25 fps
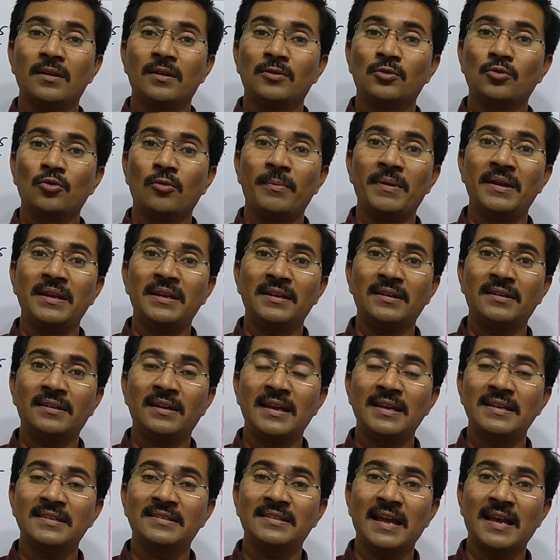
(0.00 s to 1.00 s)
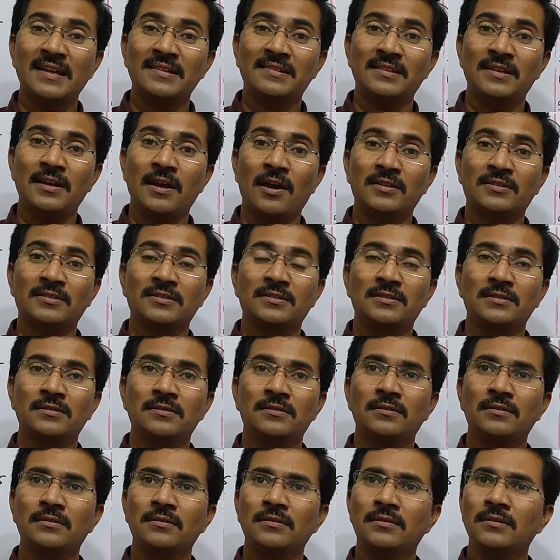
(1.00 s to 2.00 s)
so many grains as he asked."
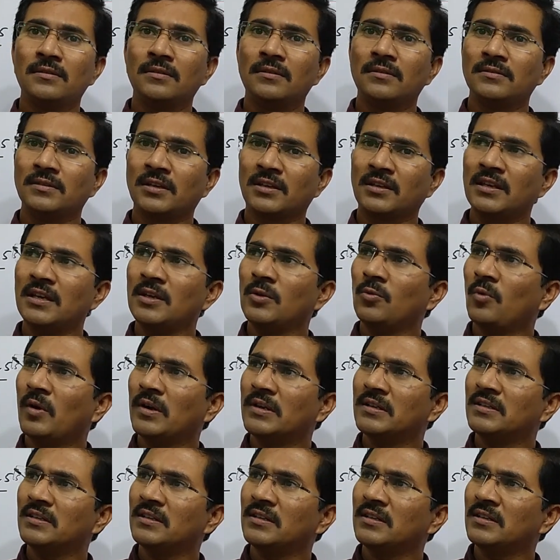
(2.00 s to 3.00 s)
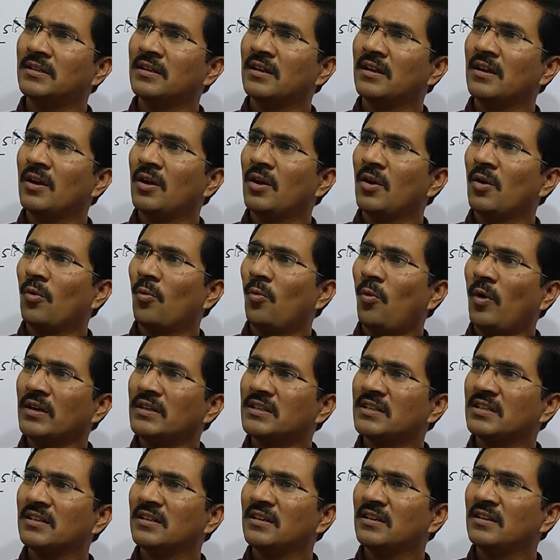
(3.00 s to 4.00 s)
The king wondered,
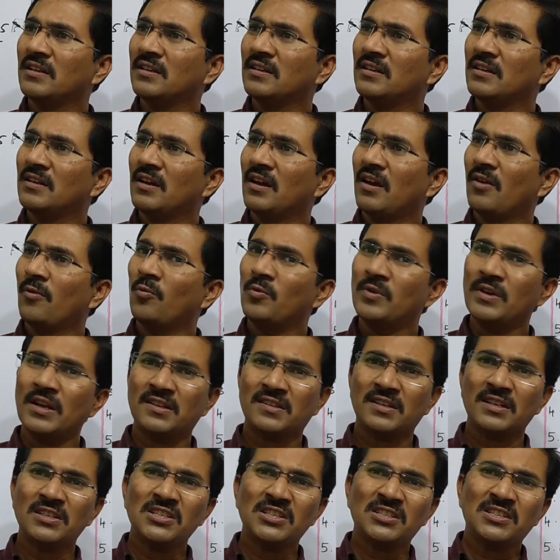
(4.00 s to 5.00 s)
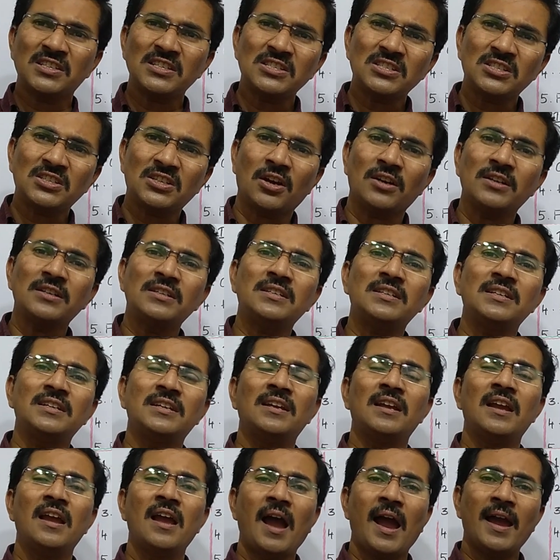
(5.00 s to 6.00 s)
"What? We are such a rich
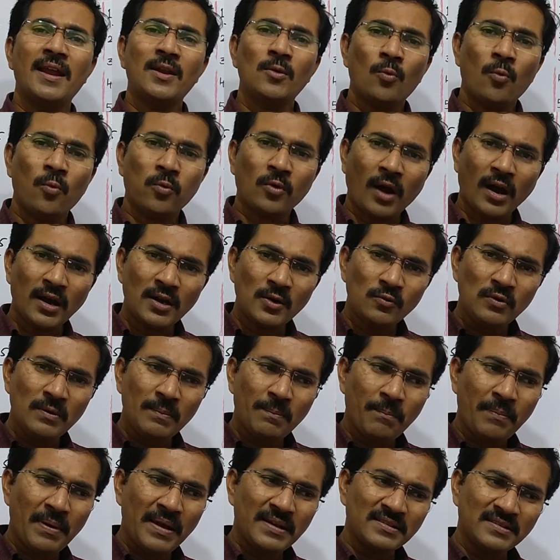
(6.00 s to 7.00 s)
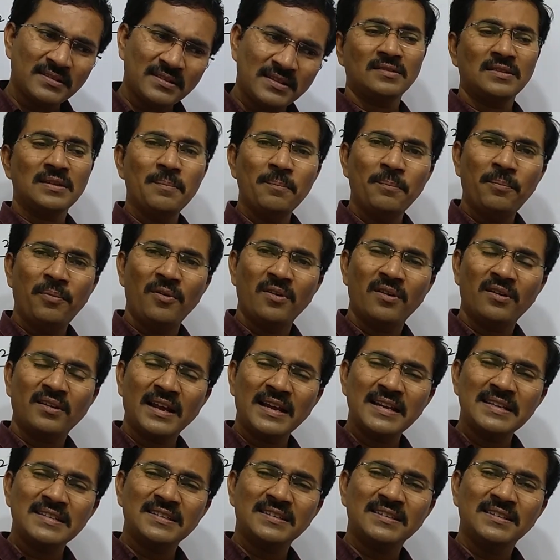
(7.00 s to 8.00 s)
country, and can't we pay simple
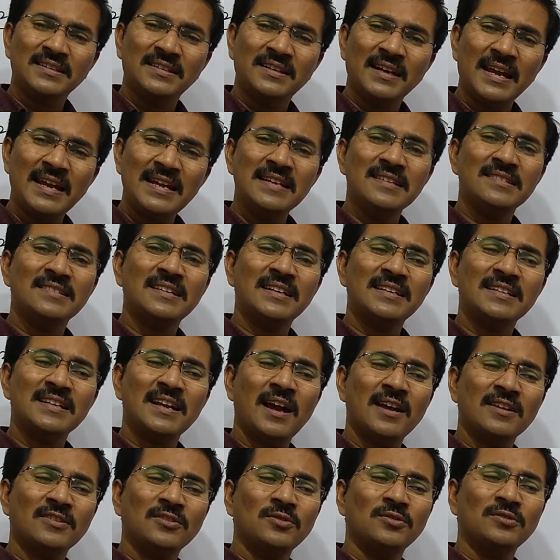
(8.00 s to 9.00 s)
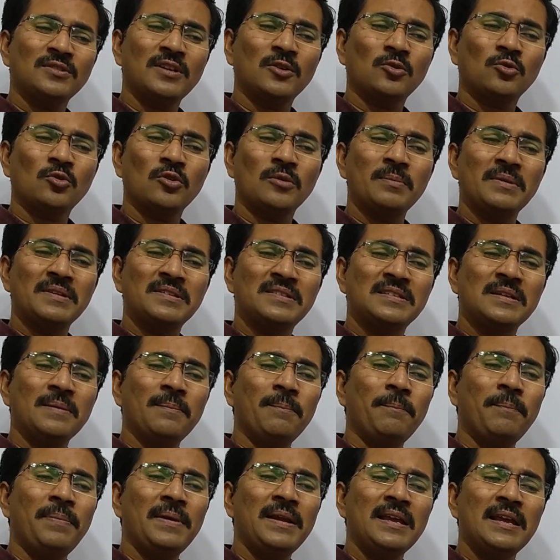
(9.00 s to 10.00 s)
rice grains that he asked that could be
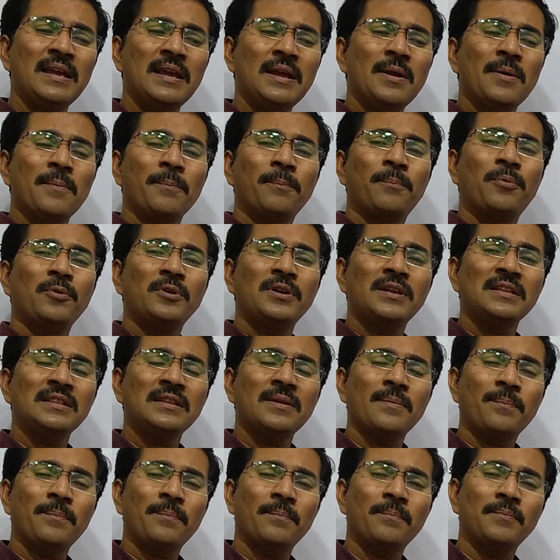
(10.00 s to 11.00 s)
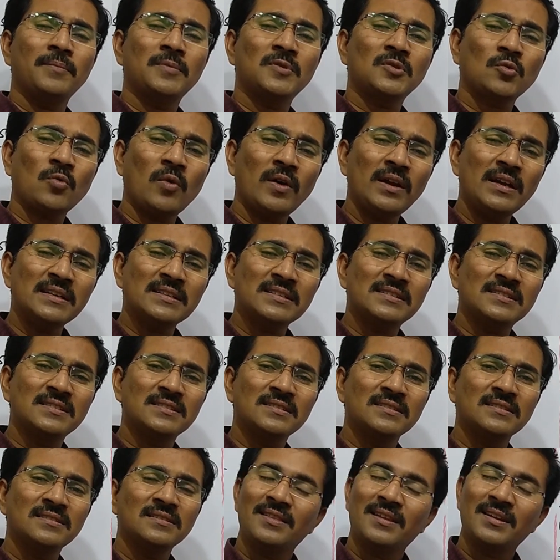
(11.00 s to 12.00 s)
simply put in the squares?"
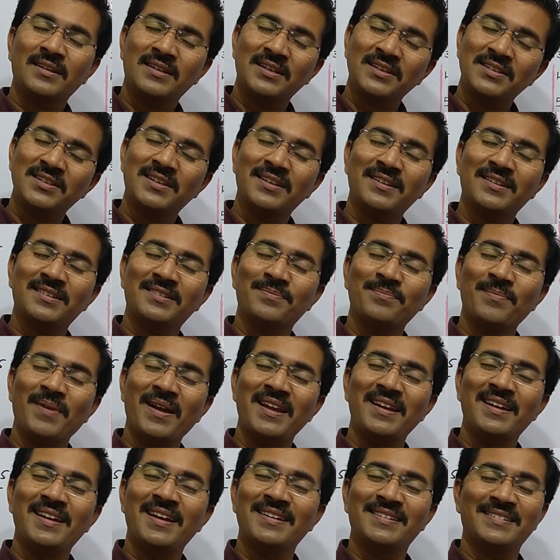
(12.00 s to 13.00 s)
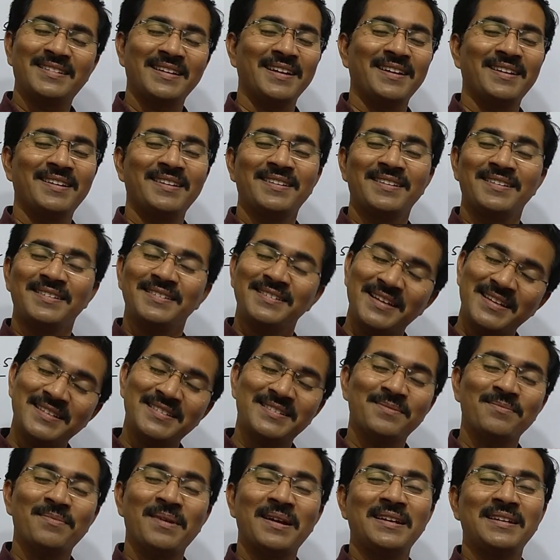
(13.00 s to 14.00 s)
The treasurer smiled and said,
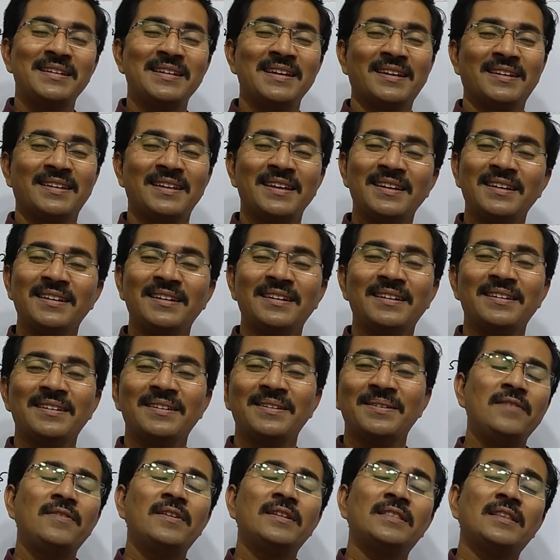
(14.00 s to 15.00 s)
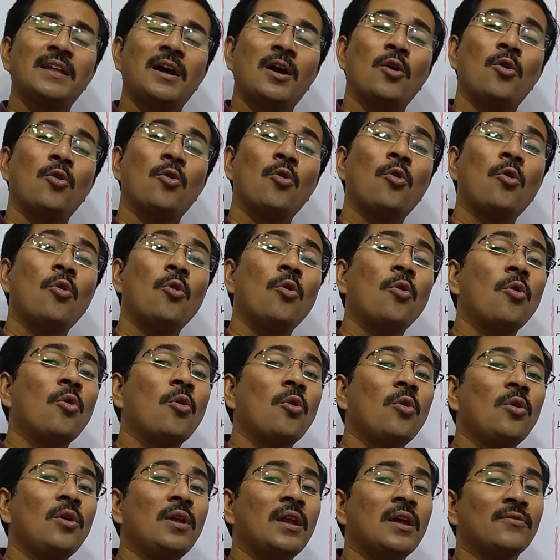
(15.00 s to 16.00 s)
"Yes, my dear king, even the
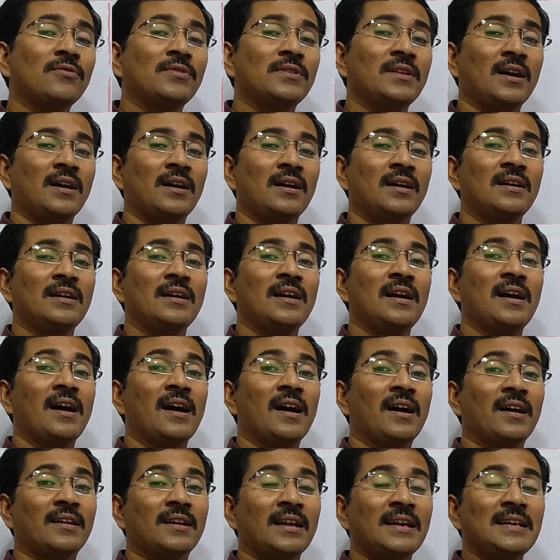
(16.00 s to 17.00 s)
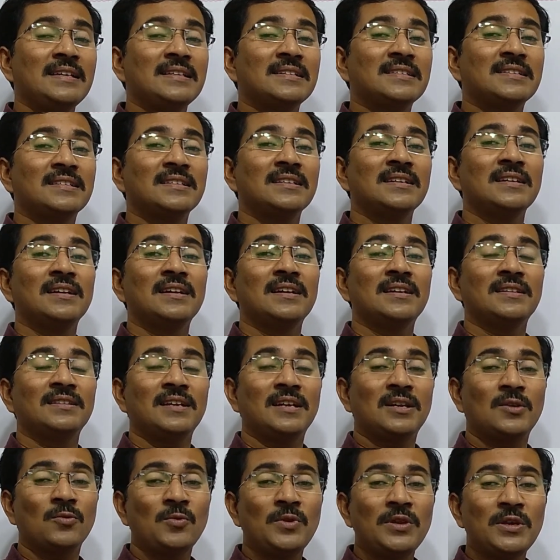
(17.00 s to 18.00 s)
whole of the rice
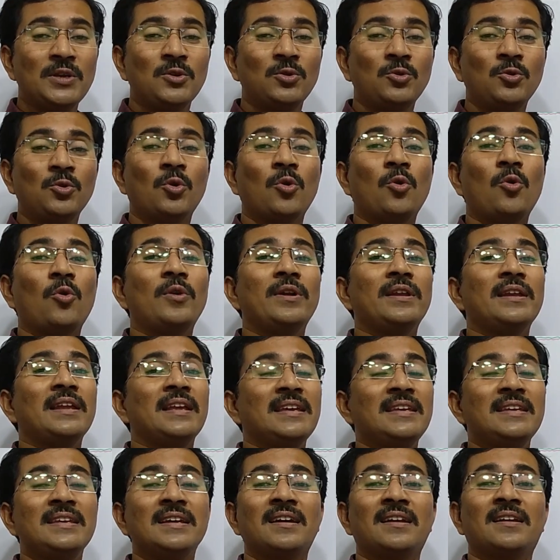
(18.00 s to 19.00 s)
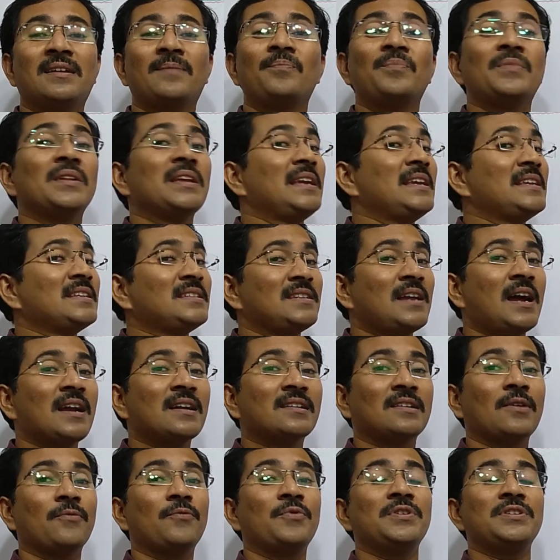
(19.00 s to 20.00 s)
that we grow in a year is
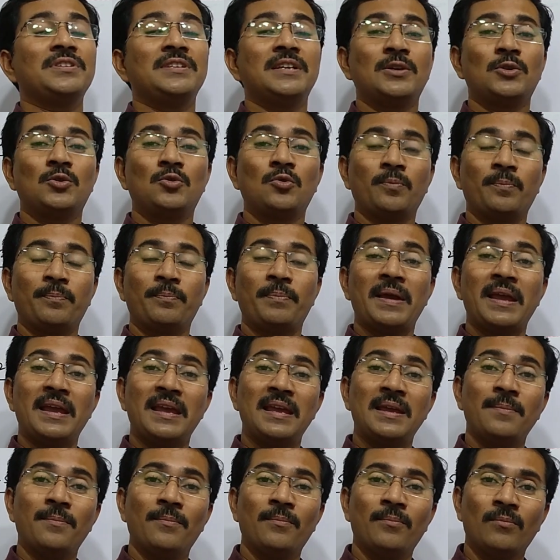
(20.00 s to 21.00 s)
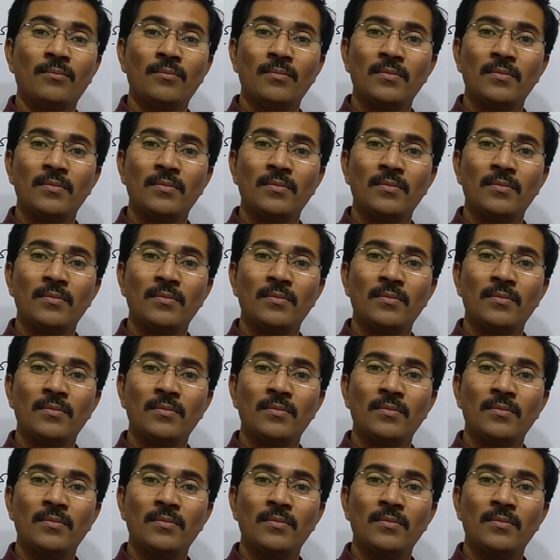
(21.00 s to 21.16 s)
not sufficient to pay him,"